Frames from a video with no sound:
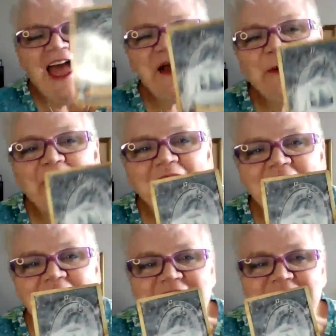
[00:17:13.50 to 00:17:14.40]
Well,
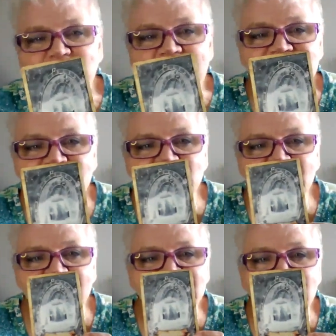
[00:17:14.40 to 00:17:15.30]
and it, it's
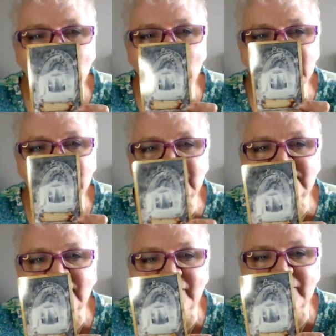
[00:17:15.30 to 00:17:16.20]
interesting. What's the
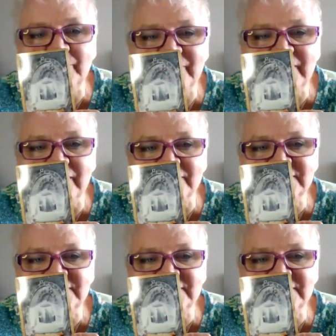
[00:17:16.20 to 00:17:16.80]
number here?